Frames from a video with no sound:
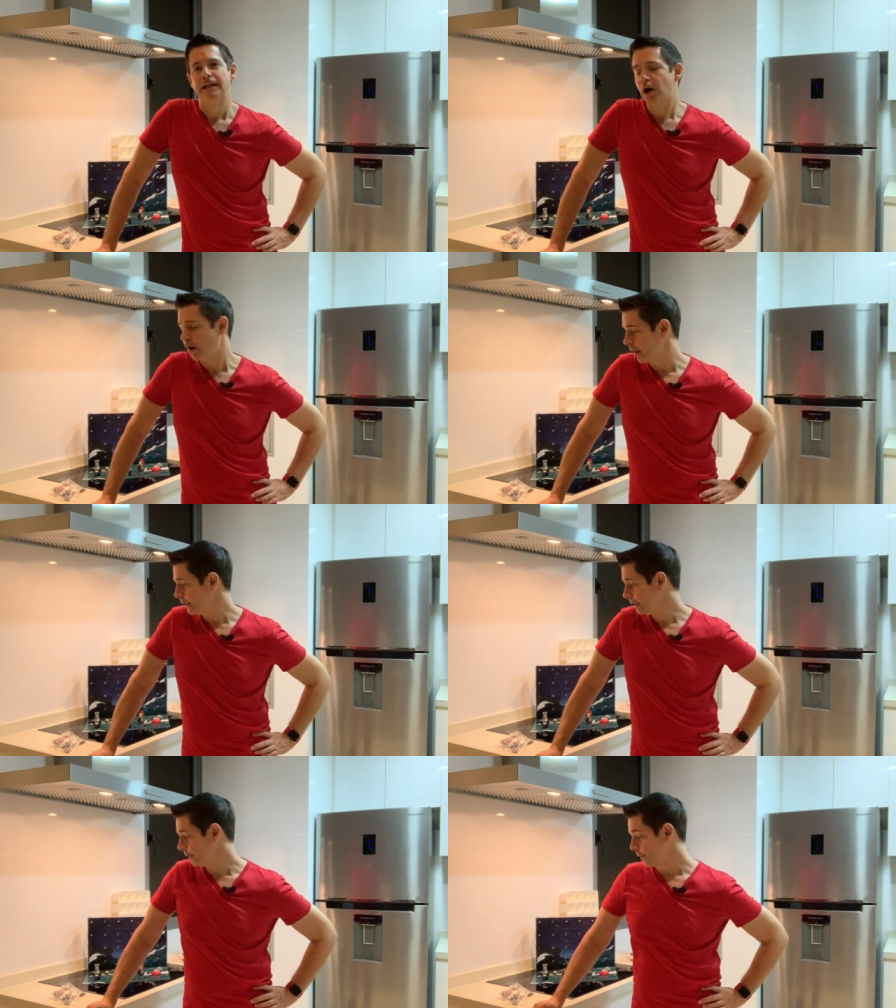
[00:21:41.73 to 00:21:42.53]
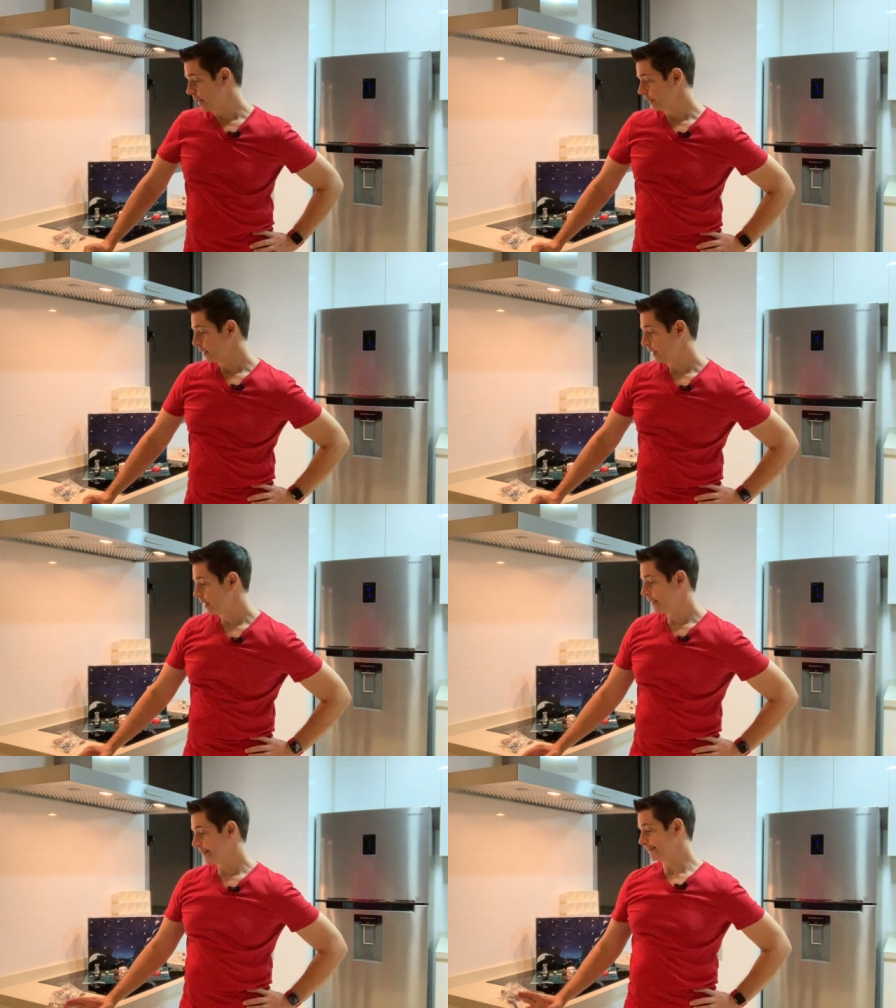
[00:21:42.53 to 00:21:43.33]
All right, anyway,
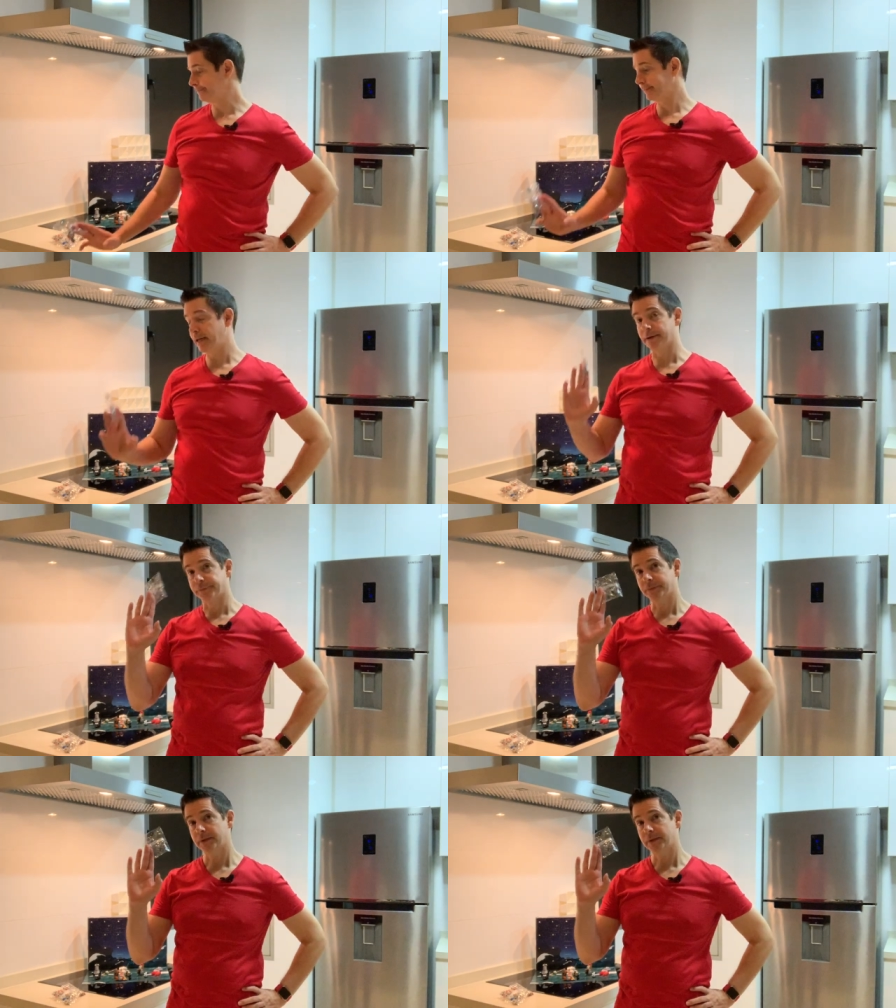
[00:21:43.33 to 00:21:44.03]
um, yeah.